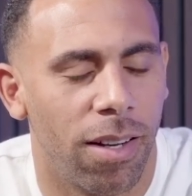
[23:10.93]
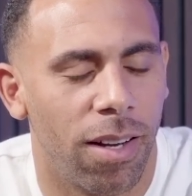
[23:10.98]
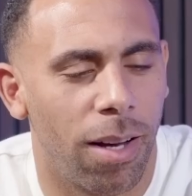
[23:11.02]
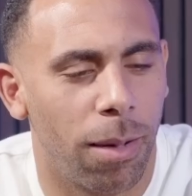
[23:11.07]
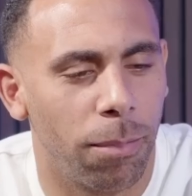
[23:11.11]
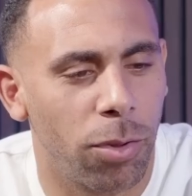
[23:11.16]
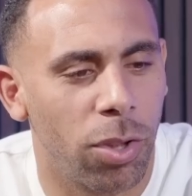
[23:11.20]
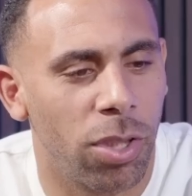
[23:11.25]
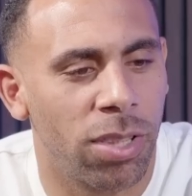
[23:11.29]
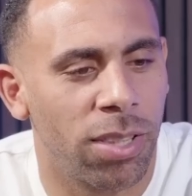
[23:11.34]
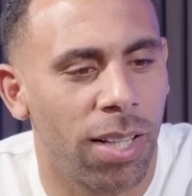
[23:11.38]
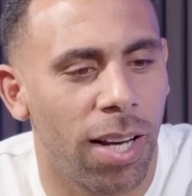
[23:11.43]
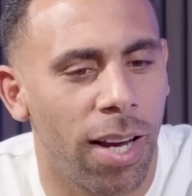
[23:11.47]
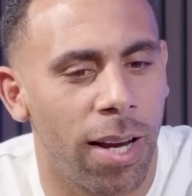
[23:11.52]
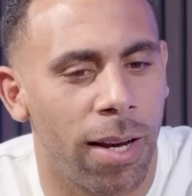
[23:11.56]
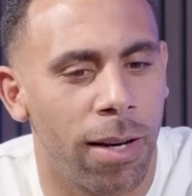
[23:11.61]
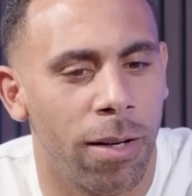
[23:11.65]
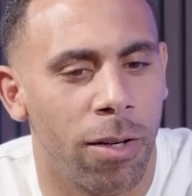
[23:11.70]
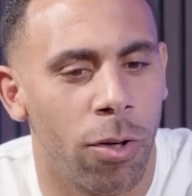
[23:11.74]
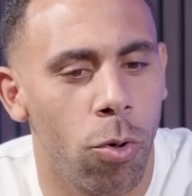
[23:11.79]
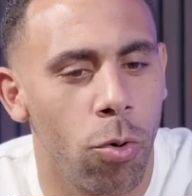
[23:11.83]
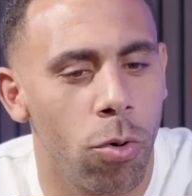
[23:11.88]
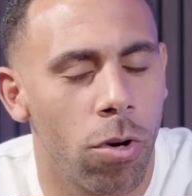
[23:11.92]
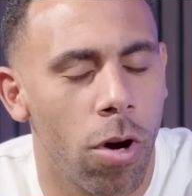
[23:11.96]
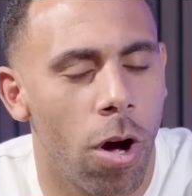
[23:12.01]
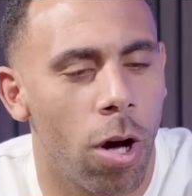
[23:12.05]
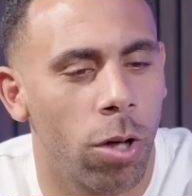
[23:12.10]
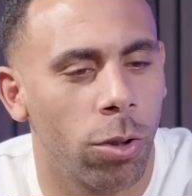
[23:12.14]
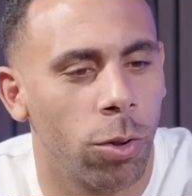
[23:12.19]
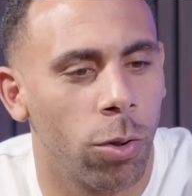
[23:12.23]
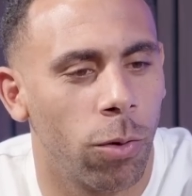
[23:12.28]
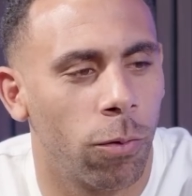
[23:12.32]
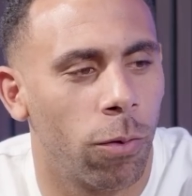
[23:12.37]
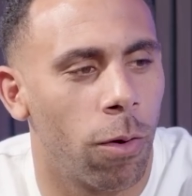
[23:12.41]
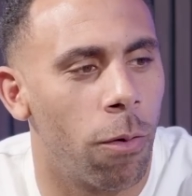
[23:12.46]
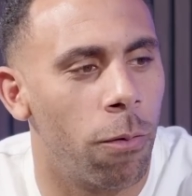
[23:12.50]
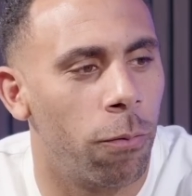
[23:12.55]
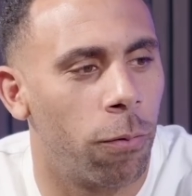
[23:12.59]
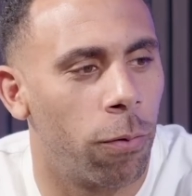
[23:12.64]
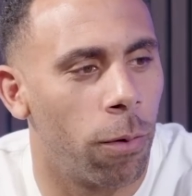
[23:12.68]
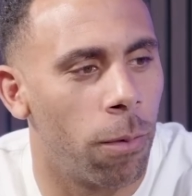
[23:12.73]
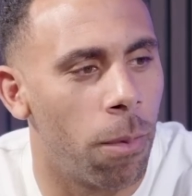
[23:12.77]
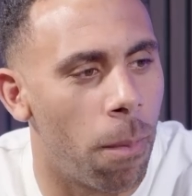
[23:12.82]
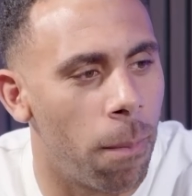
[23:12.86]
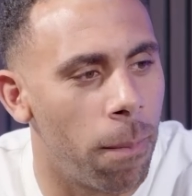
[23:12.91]
I'm just saying Newcastle have gone
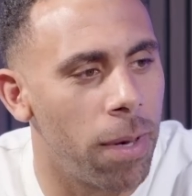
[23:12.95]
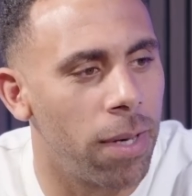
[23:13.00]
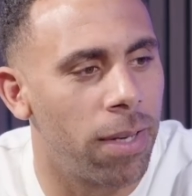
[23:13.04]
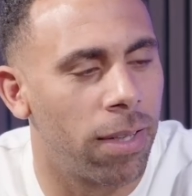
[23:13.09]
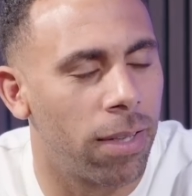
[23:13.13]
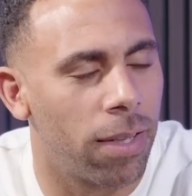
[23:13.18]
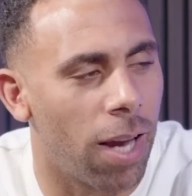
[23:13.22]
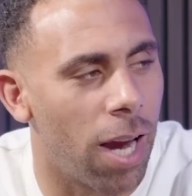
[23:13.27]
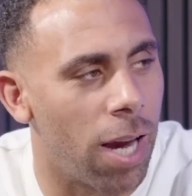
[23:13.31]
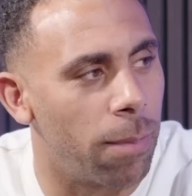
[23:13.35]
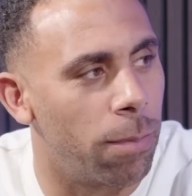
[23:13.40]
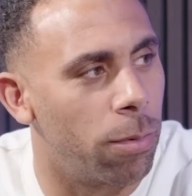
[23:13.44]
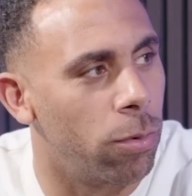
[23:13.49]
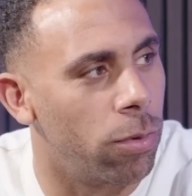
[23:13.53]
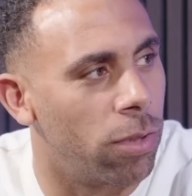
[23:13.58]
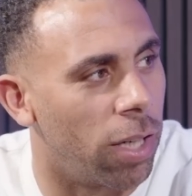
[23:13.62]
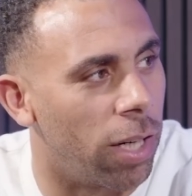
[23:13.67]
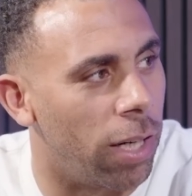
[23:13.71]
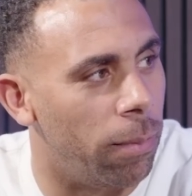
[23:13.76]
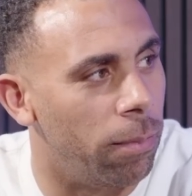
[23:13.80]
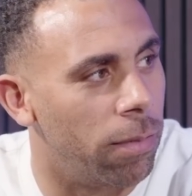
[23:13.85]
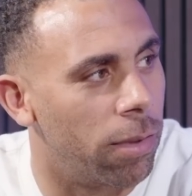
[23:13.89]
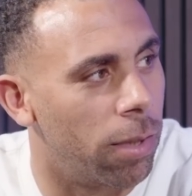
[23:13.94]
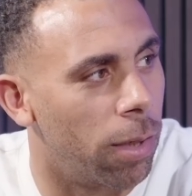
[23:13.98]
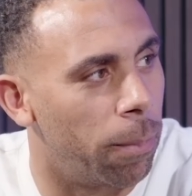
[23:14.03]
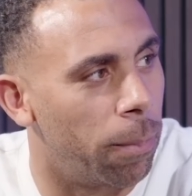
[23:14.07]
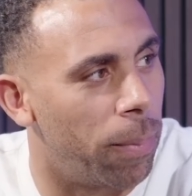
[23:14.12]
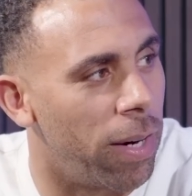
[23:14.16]
from a mid-table team Agreed.